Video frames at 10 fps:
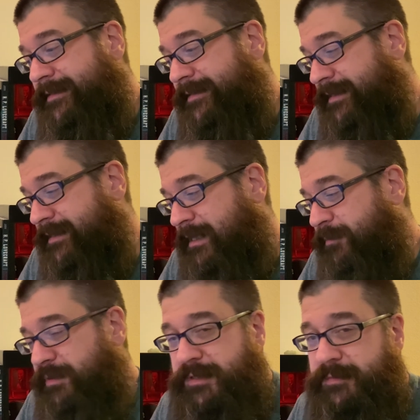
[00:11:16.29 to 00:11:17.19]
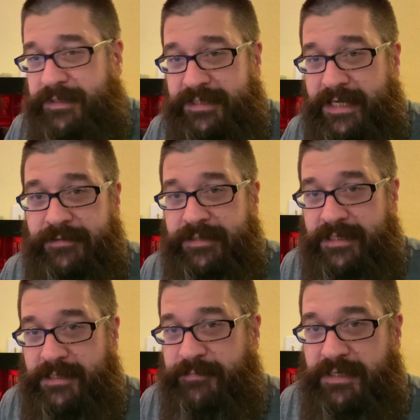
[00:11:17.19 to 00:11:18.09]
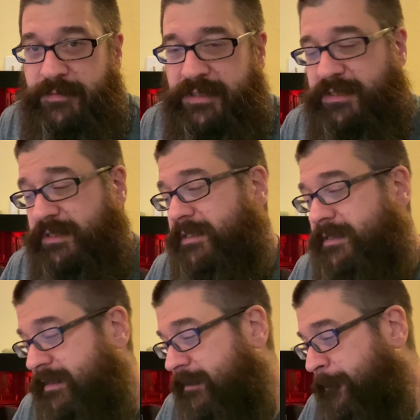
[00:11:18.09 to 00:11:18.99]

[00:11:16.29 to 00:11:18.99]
this couple, well, they don't end up anywhere good, and